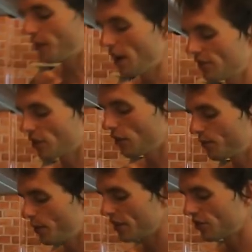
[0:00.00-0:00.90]
First
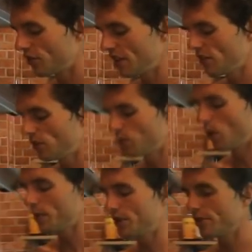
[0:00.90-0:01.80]
off, which this is
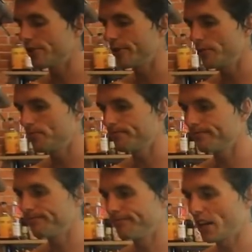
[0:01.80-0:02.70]
what we do
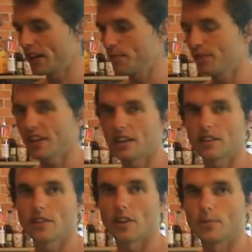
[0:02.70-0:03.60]
90% of
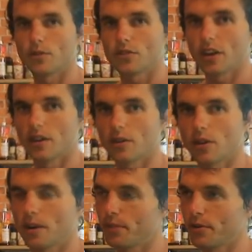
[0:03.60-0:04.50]
the time or so,
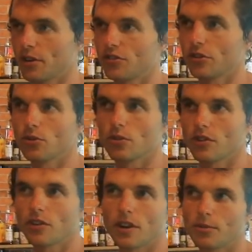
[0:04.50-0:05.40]
I pretty much do all
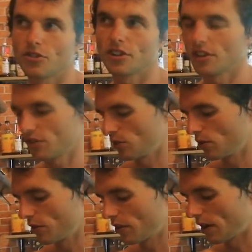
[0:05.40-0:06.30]
the time, but she doesn't
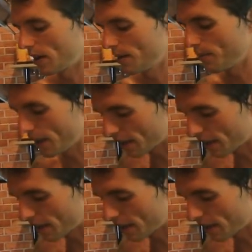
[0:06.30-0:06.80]
all the time,